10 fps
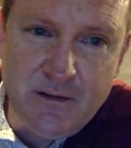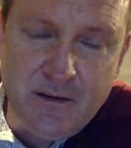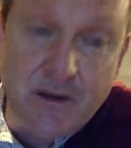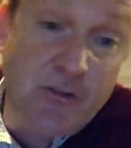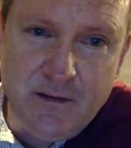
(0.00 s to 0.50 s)

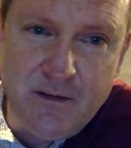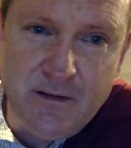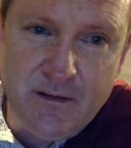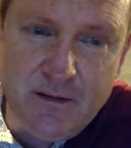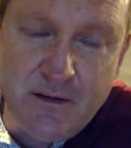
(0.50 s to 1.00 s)
All
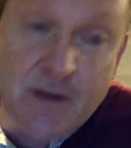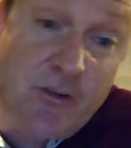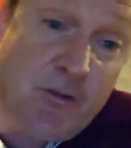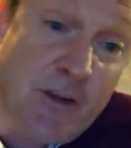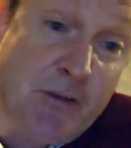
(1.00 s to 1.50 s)
right,
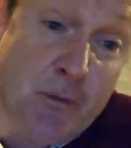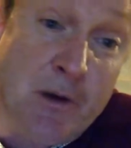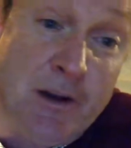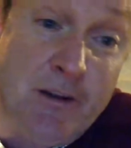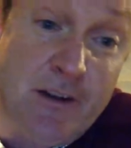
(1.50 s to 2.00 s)
so section
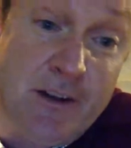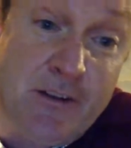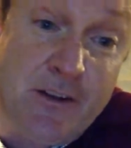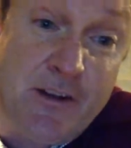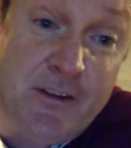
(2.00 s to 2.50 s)
1, it
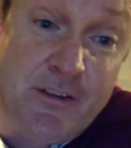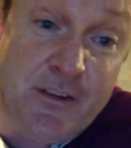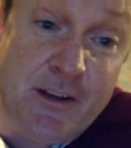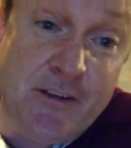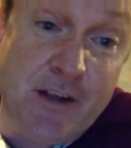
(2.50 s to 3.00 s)
says
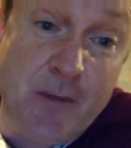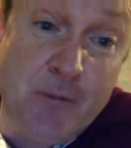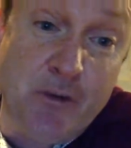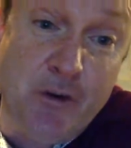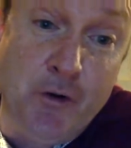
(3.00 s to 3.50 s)
exam
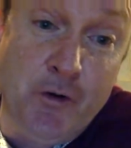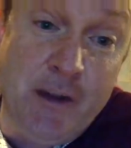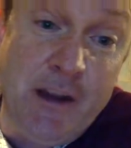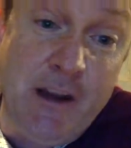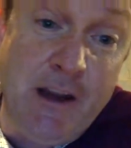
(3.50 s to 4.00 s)
2
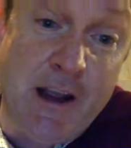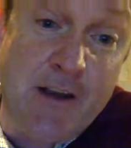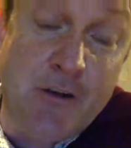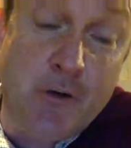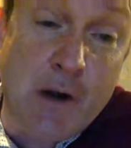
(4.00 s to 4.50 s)
key
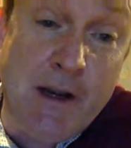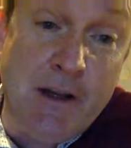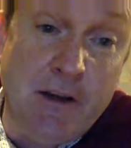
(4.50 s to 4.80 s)
and grading